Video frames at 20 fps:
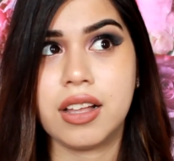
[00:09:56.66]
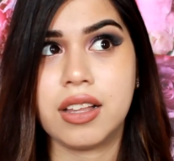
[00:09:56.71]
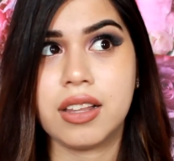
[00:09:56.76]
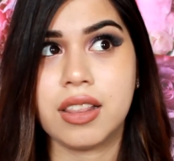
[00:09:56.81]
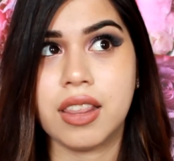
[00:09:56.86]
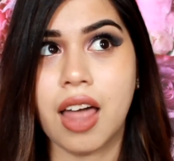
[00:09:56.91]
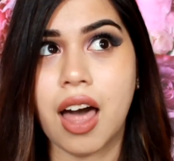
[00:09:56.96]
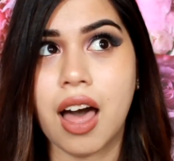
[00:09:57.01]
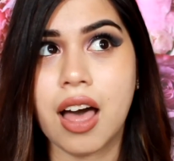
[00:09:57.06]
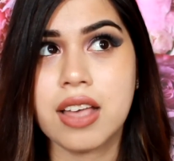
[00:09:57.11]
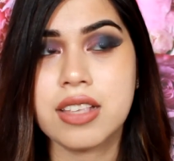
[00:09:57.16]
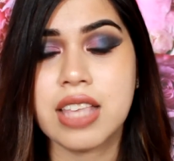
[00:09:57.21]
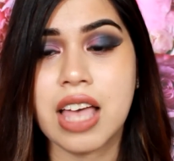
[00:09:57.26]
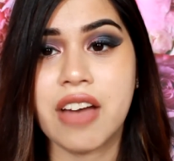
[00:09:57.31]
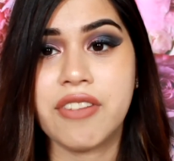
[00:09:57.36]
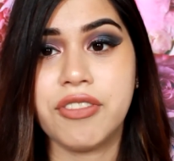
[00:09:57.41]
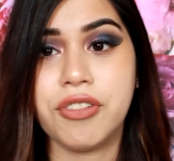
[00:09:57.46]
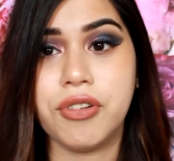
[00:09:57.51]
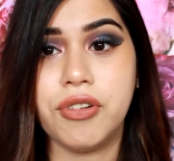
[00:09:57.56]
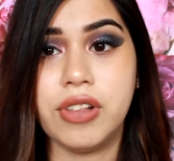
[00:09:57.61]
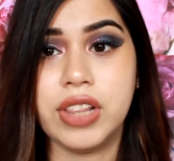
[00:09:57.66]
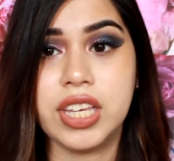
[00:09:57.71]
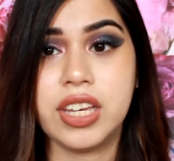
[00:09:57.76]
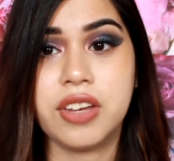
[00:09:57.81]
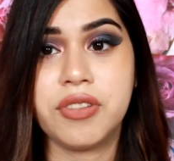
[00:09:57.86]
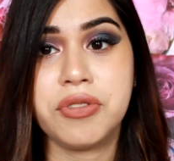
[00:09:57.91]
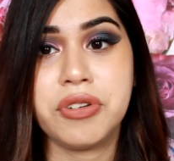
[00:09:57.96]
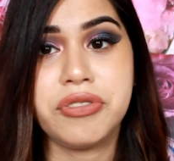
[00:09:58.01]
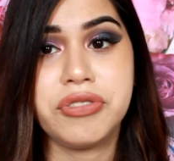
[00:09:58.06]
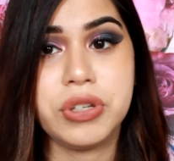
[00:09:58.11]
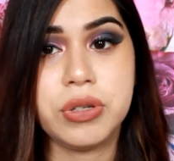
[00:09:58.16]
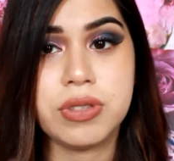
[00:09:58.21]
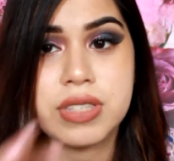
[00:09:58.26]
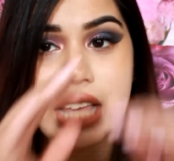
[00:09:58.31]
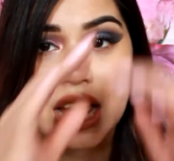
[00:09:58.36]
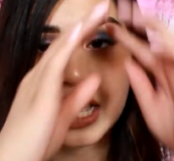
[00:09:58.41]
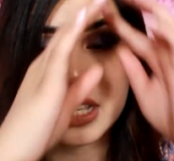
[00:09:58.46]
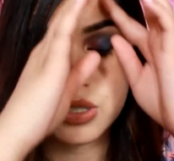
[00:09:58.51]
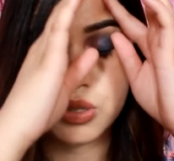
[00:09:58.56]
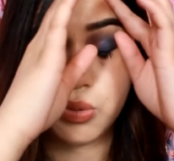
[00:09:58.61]
gloss have really good reviews
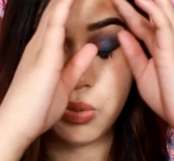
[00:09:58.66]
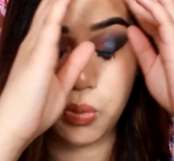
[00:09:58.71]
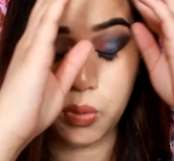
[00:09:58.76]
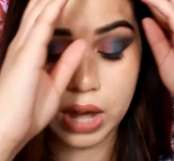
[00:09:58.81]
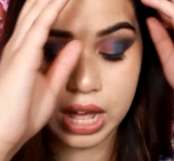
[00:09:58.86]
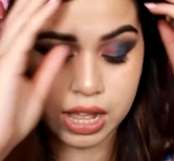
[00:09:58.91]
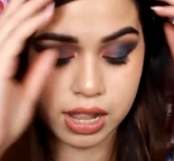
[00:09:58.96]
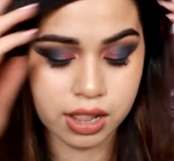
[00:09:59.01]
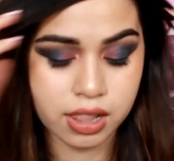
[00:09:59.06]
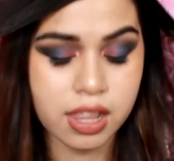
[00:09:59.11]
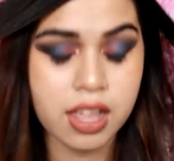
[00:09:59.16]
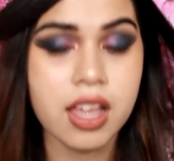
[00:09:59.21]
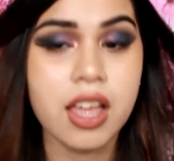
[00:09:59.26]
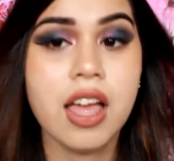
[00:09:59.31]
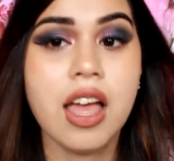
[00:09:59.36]
as well.